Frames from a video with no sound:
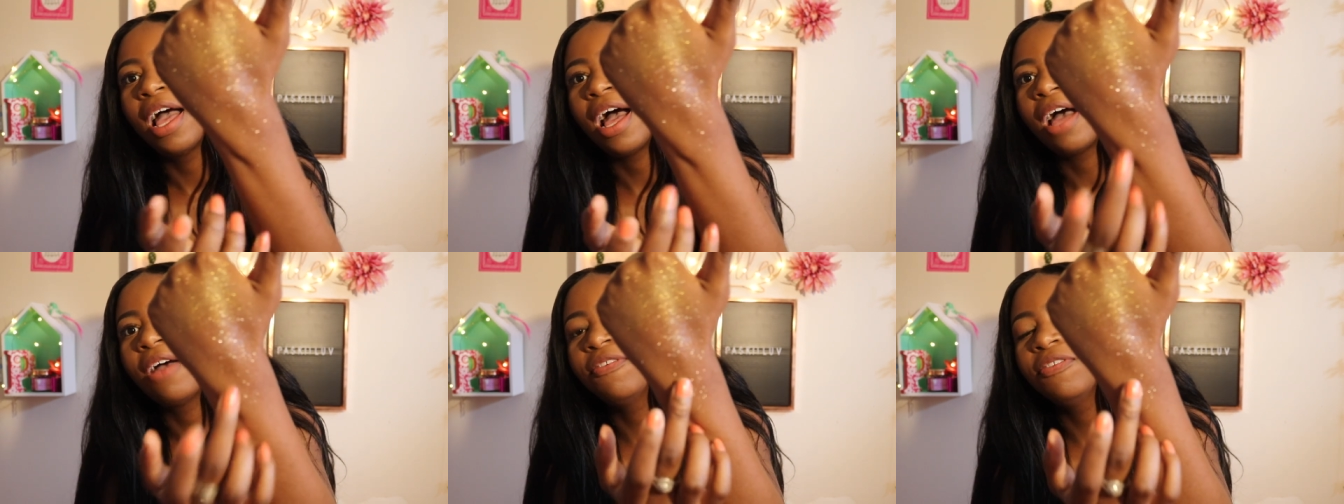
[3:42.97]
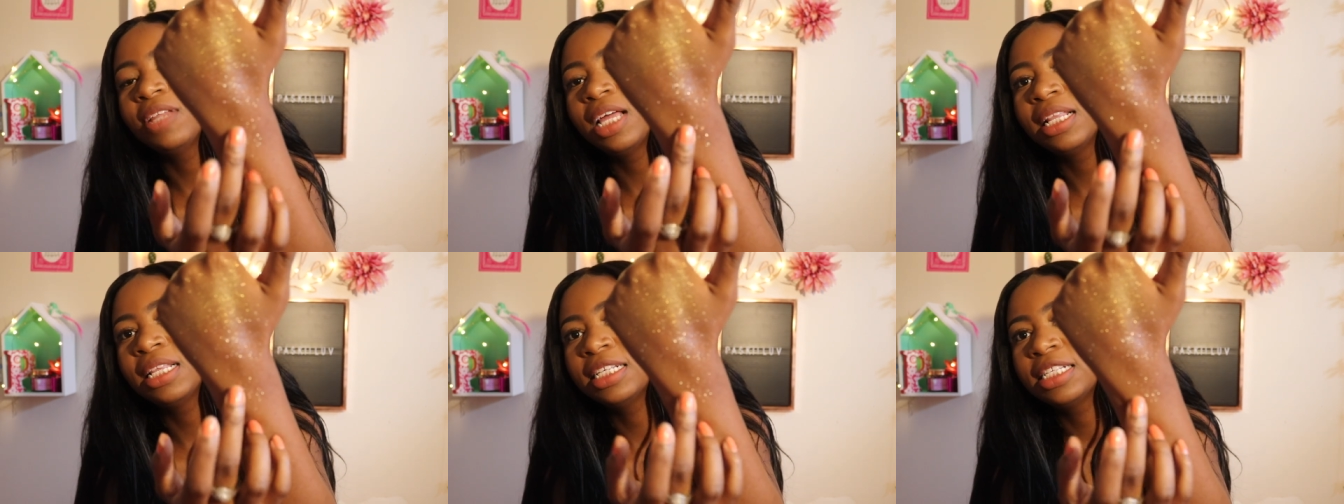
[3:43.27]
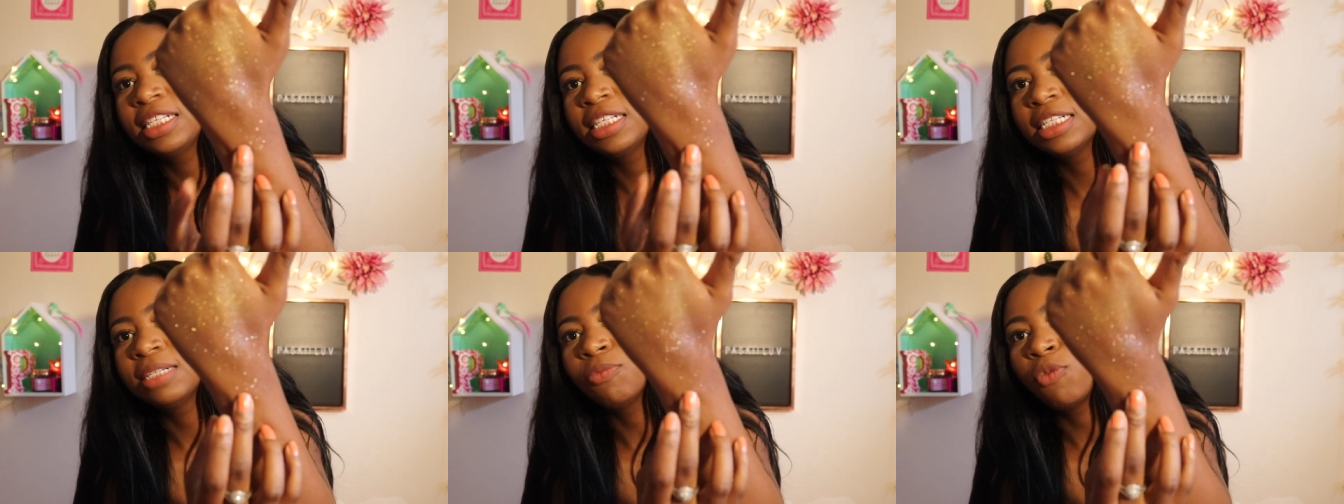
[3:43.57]
I feel like
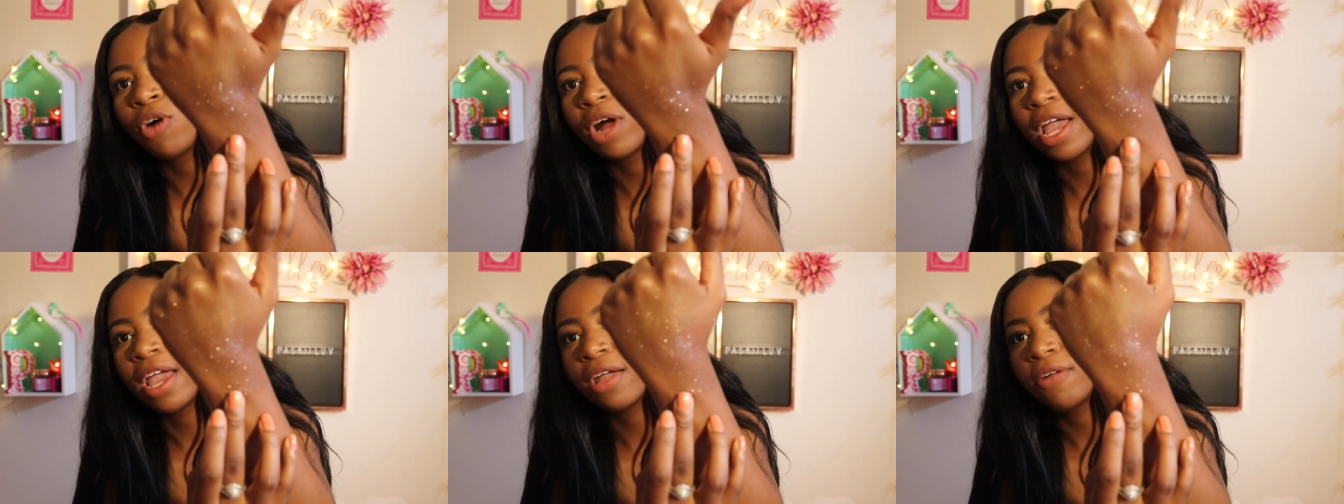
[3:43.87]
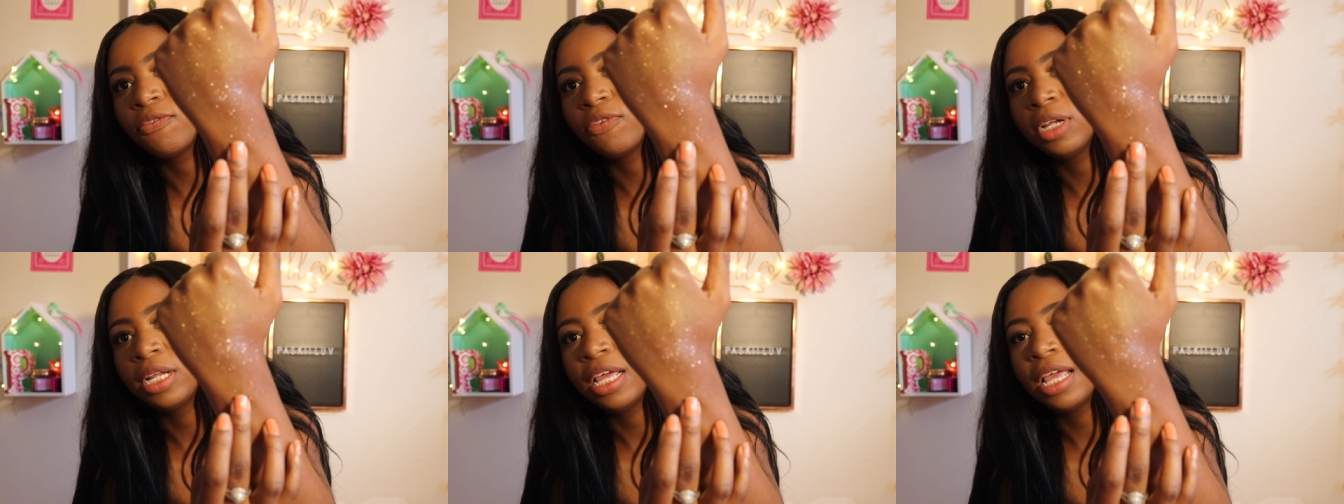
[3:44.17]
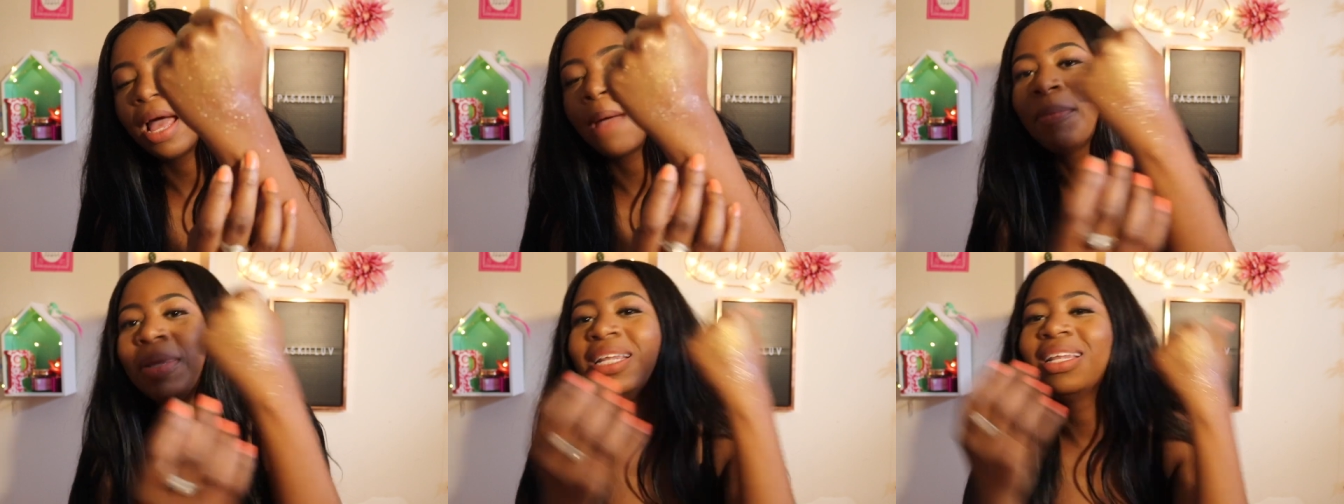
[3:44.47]
this is more everyday.
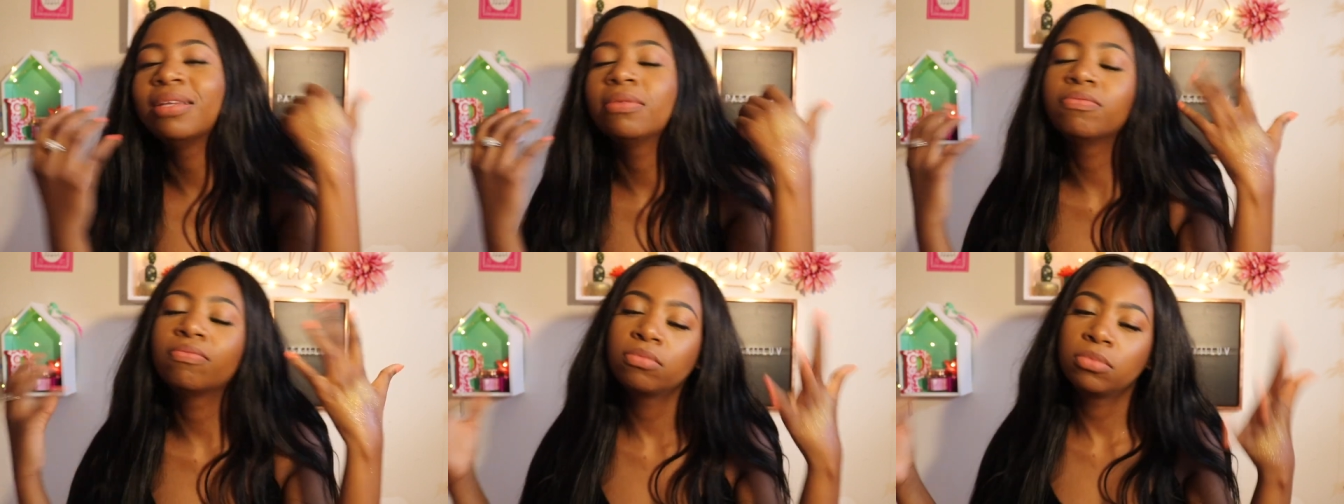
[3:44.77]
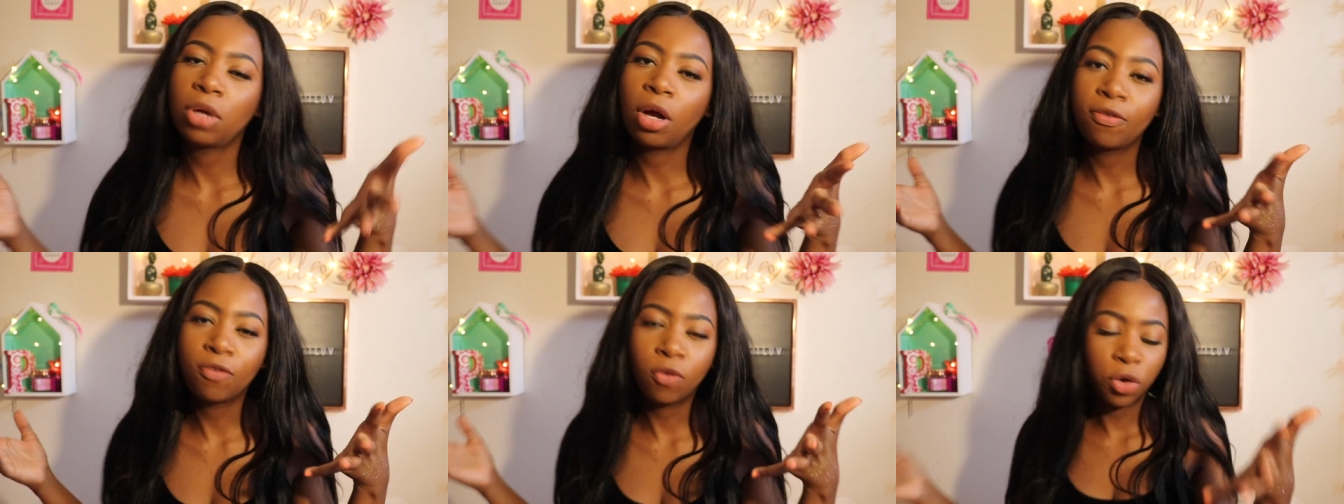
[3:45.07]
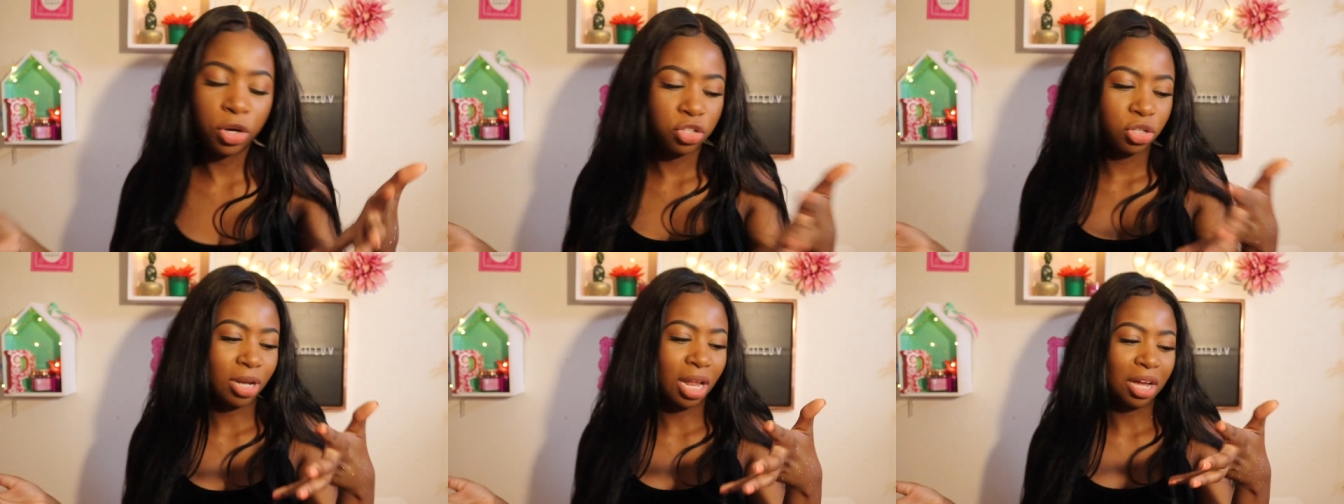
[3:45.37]
I mean, of
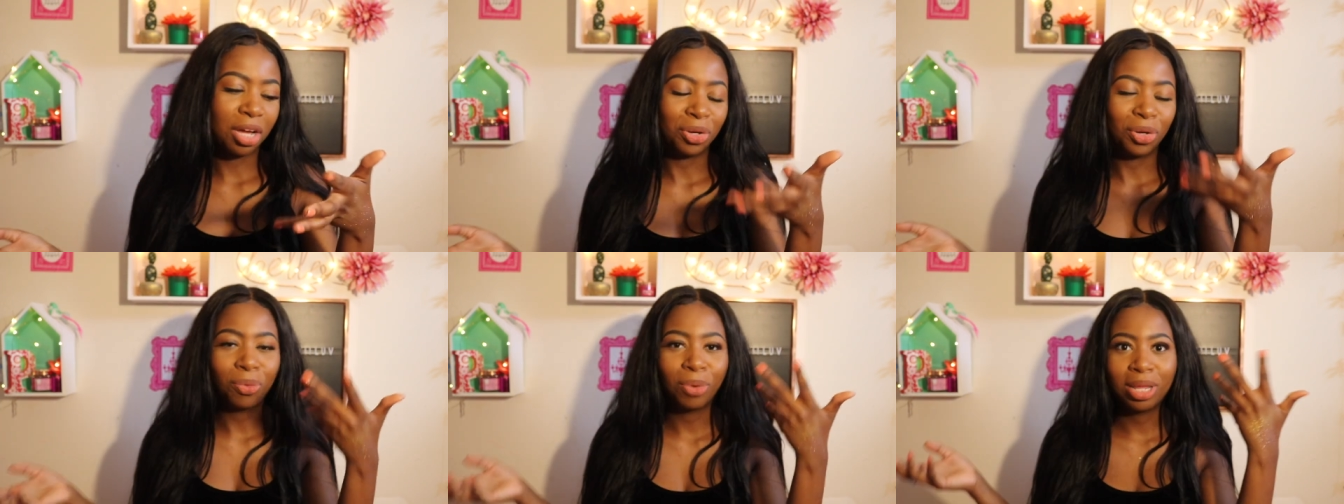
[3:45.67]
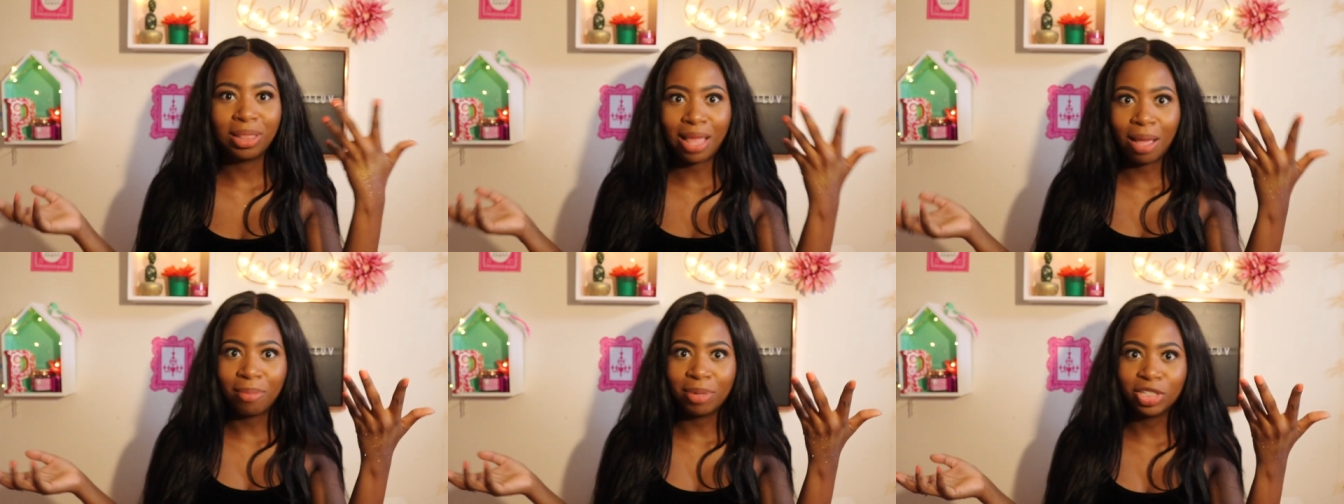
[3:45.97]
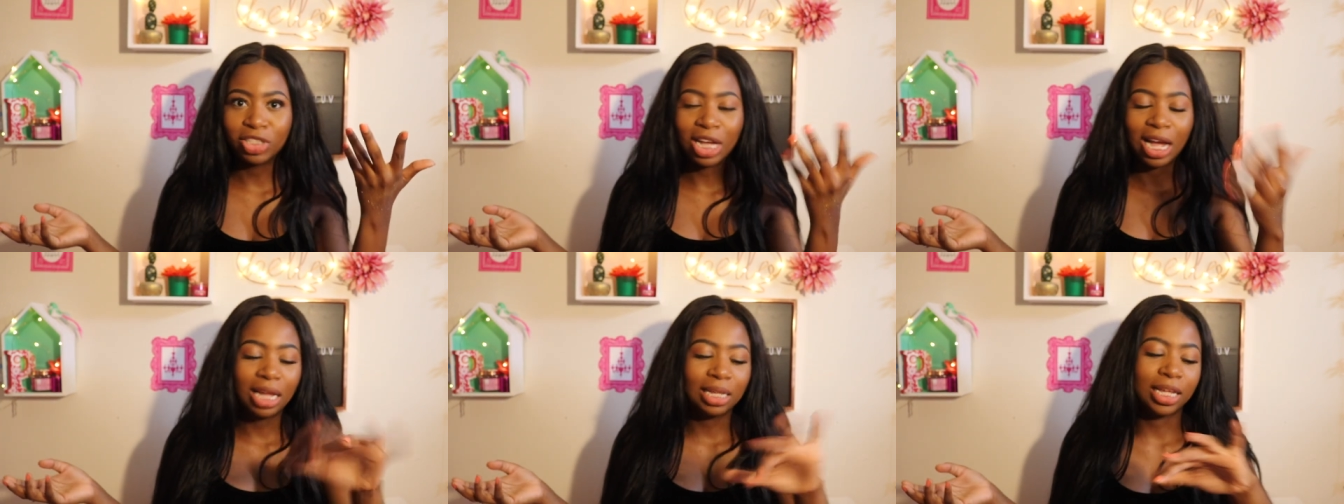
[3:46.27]
course you're not going to wear that
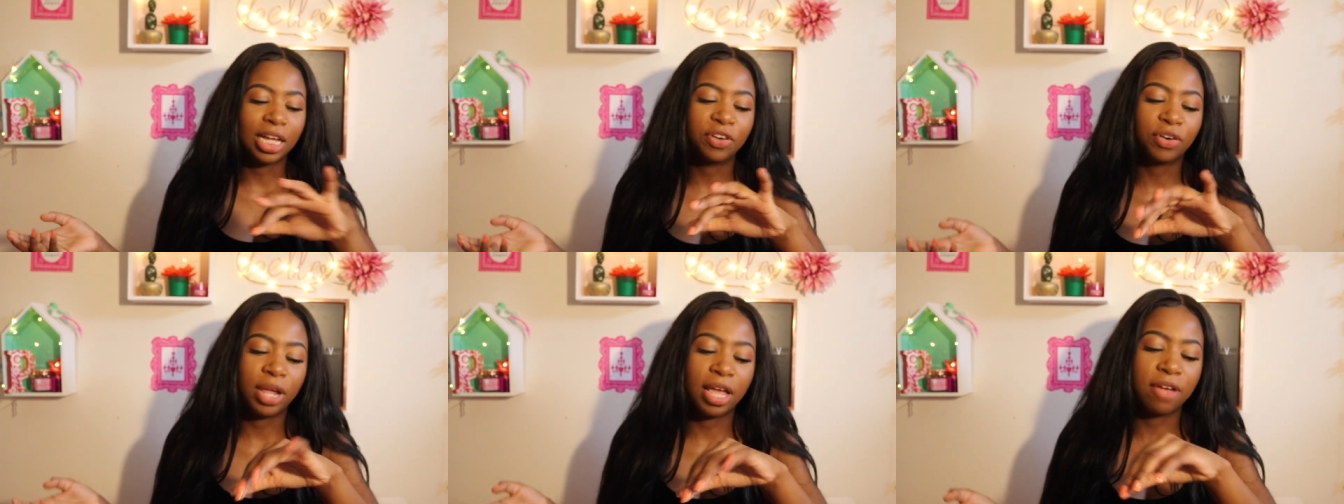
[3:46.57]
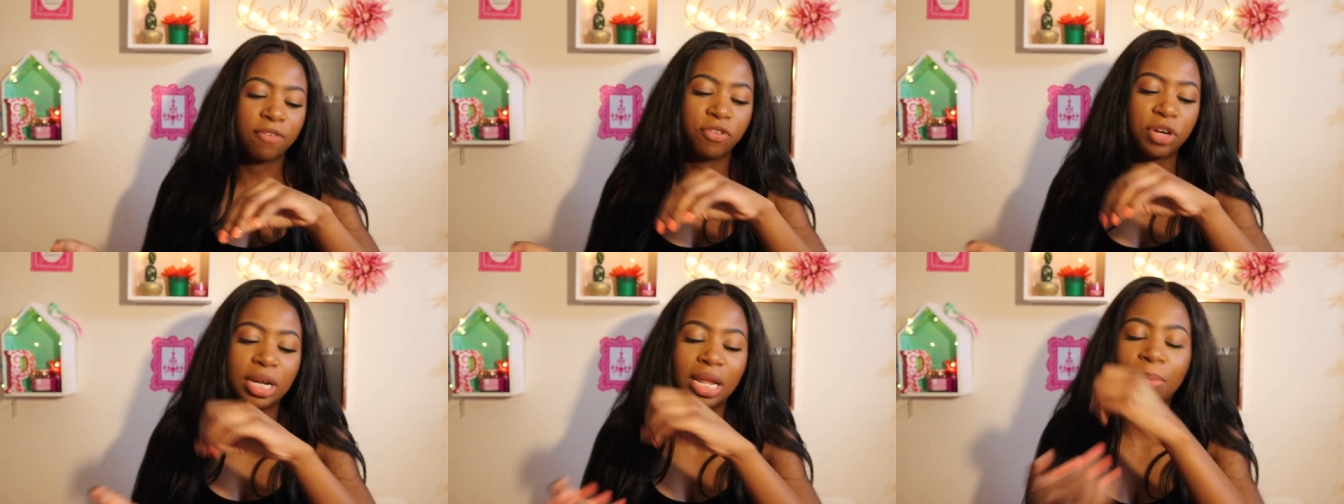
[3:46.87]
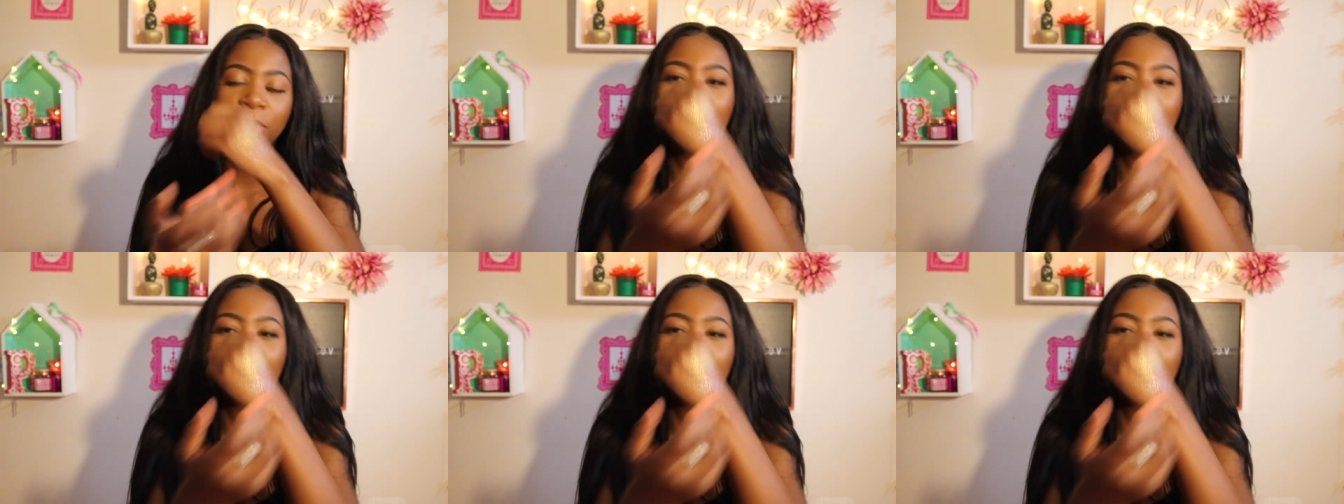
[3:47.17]
much highlighter every day.